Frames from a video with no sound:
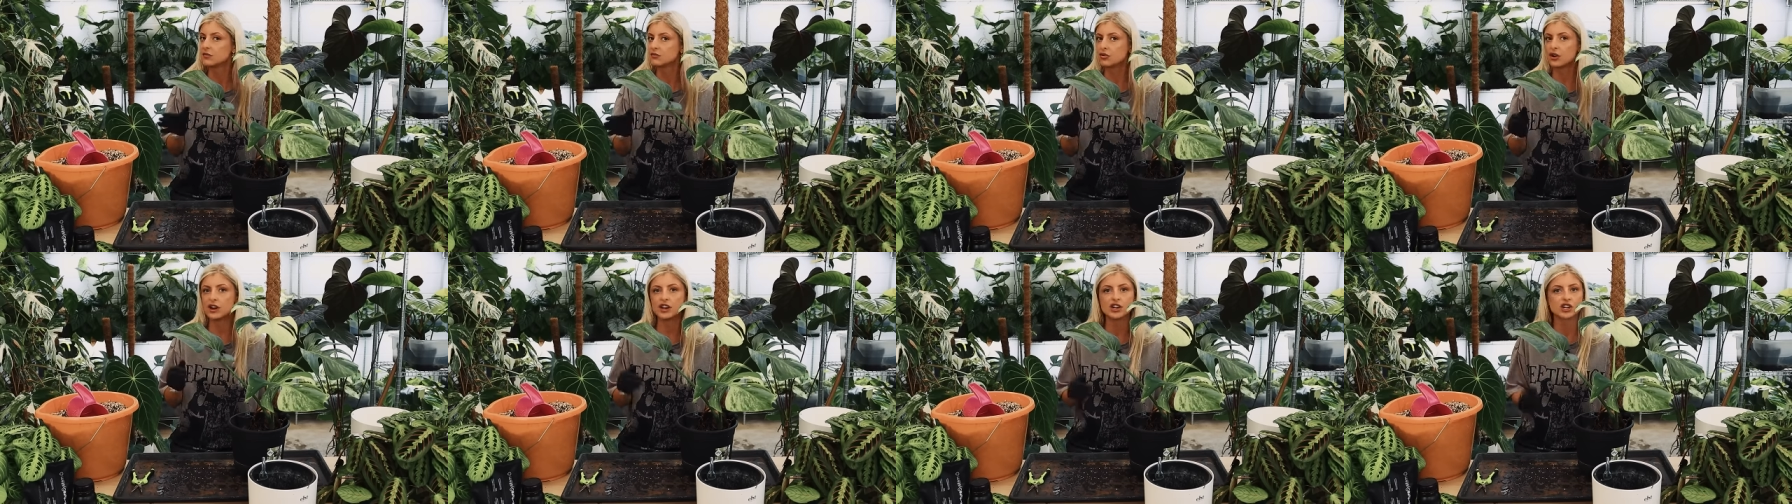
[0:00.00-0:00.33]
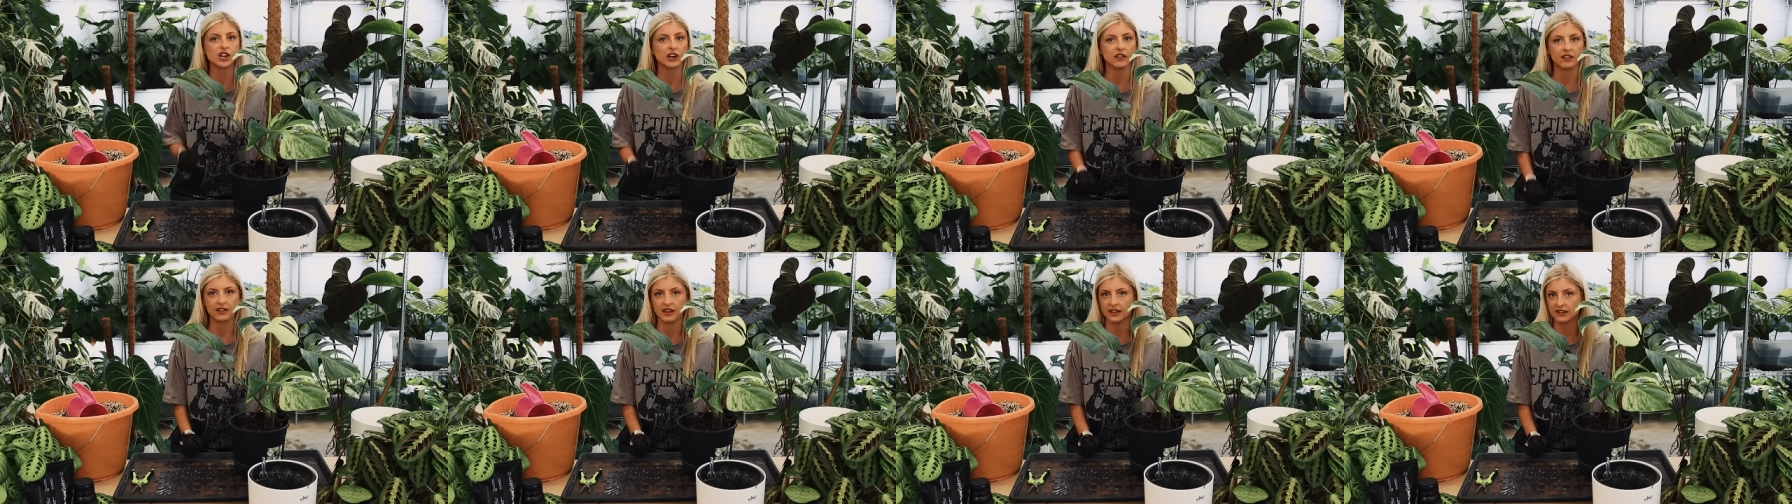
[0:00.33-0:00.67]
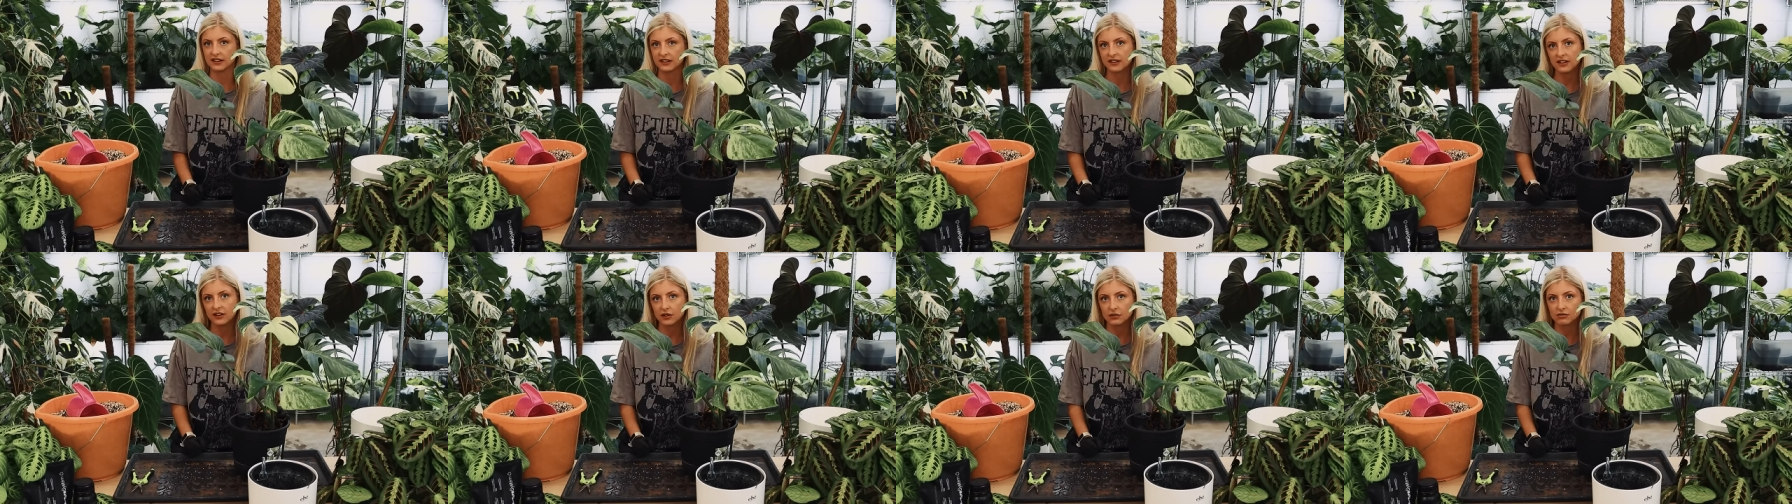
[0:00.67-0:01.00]
Pretty shit thing
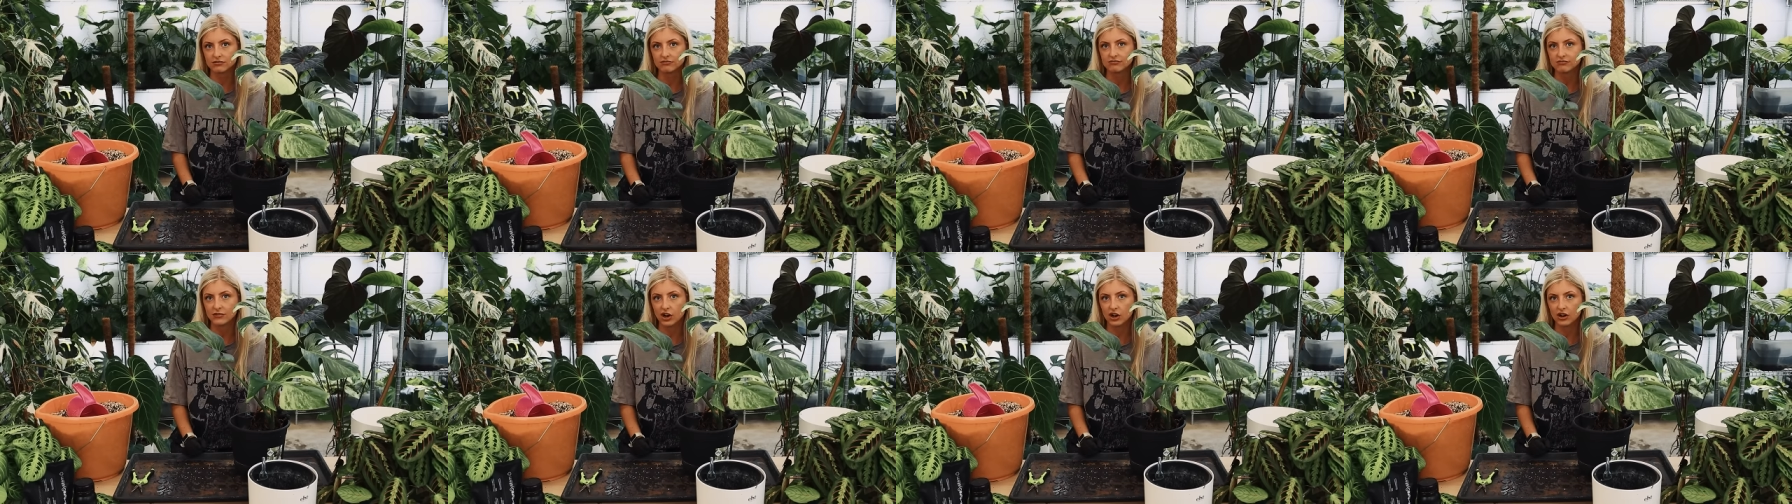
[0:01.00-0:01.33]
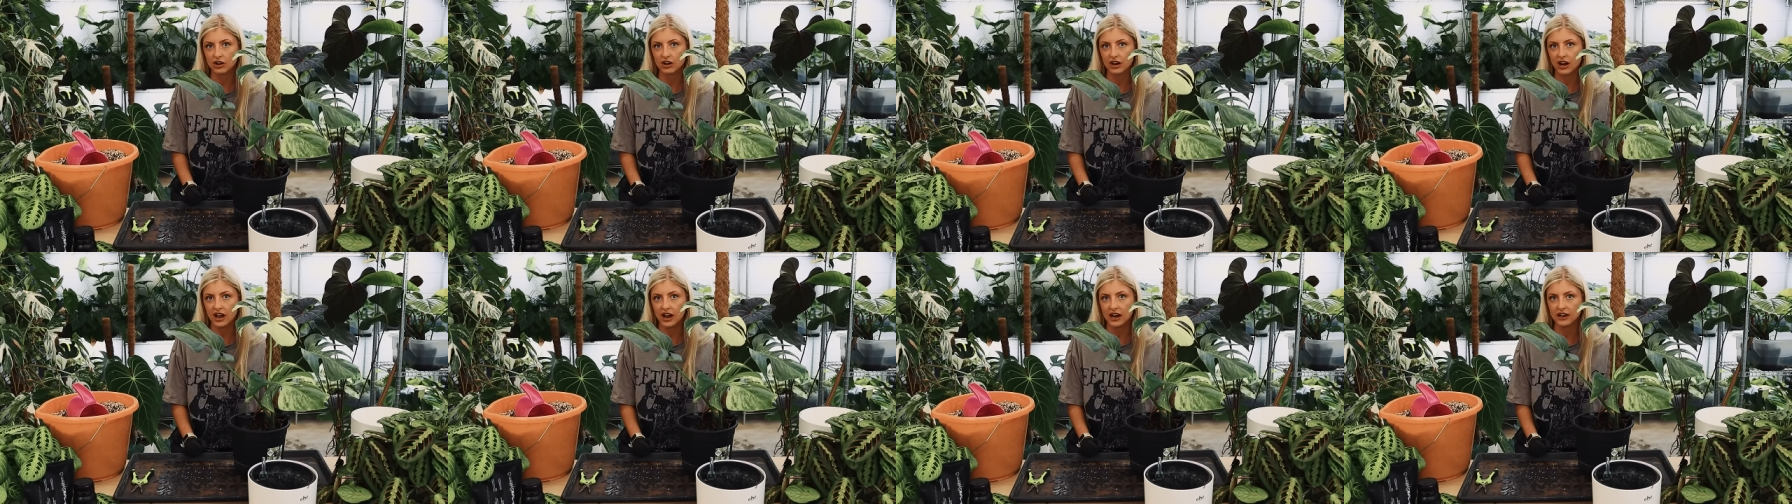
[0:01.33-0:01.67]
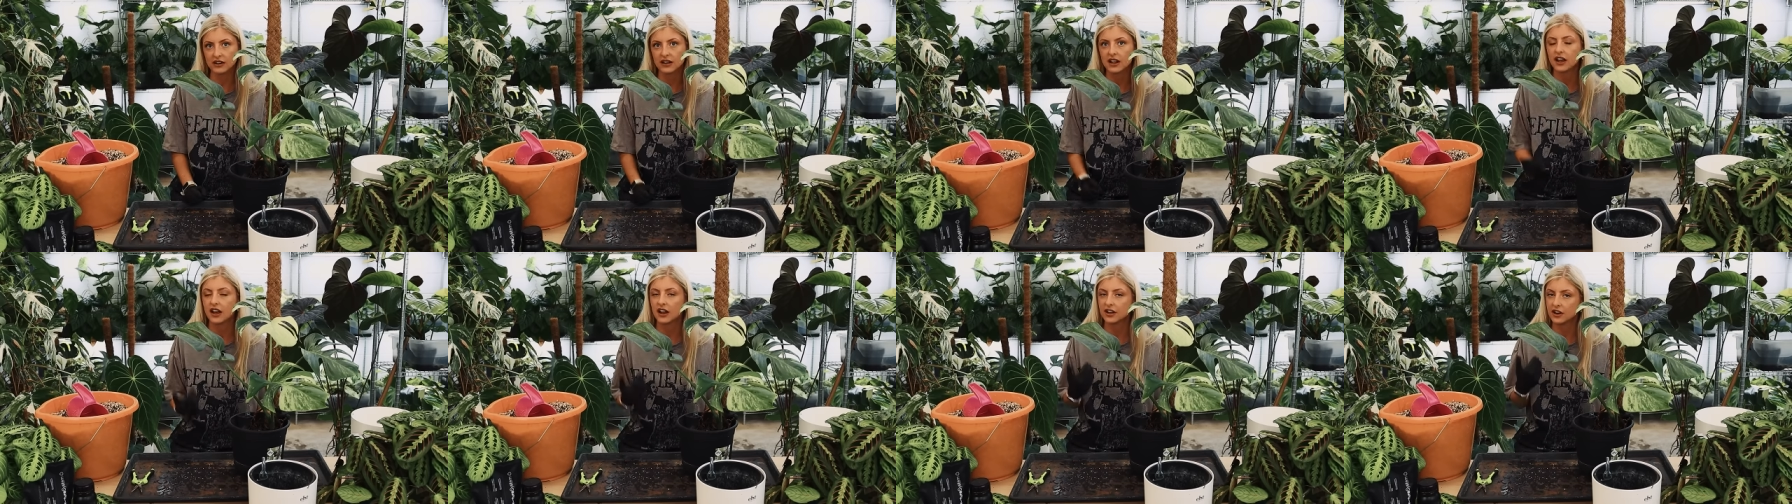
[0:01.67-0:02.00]
to do, not gonna
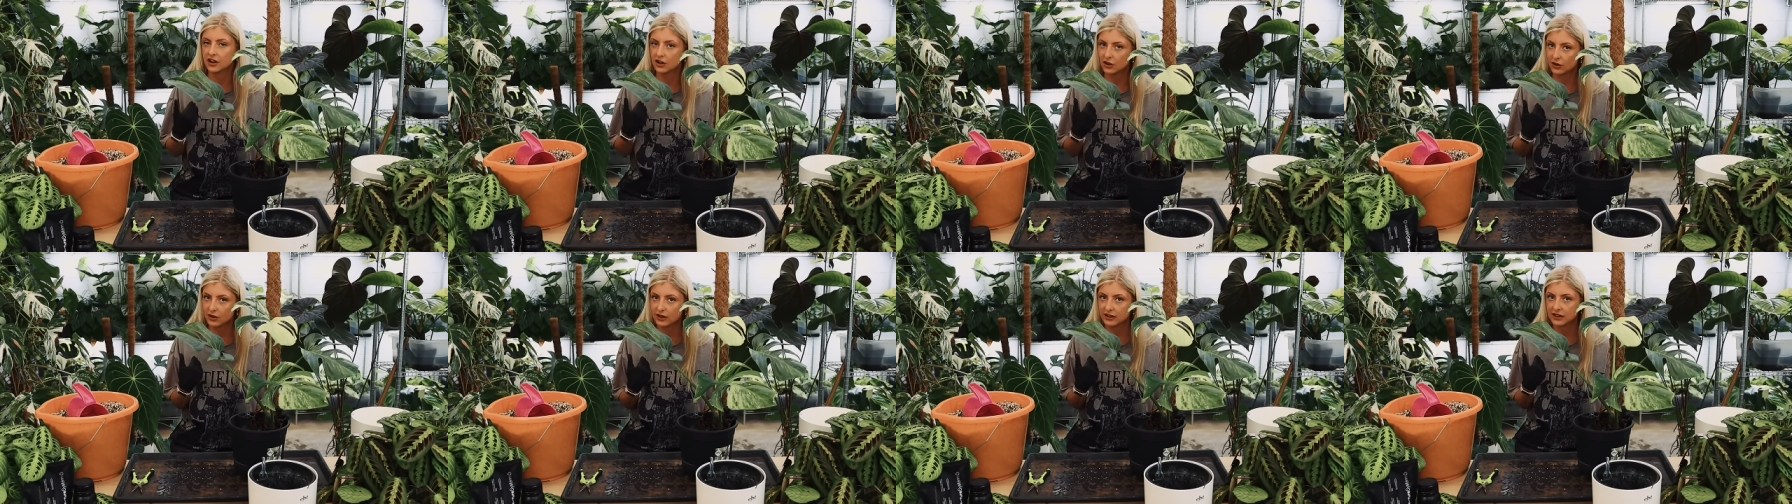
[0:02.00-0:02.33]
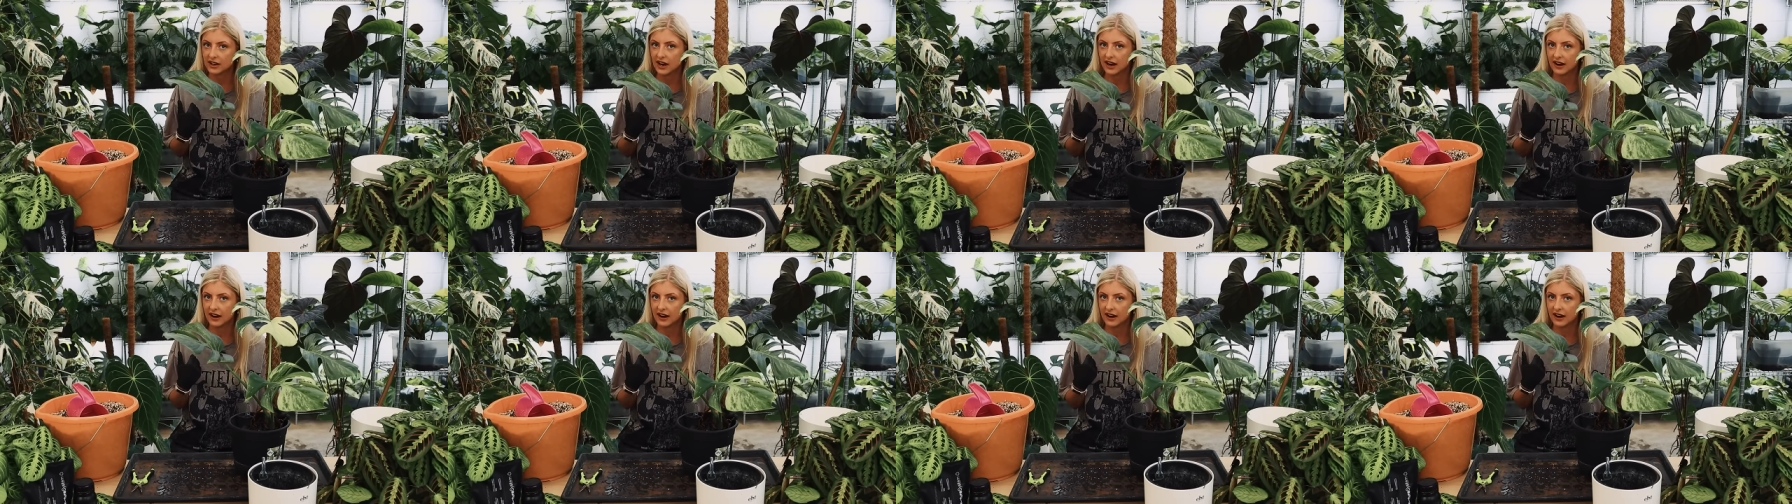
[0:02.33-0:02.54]
lie. And you know it,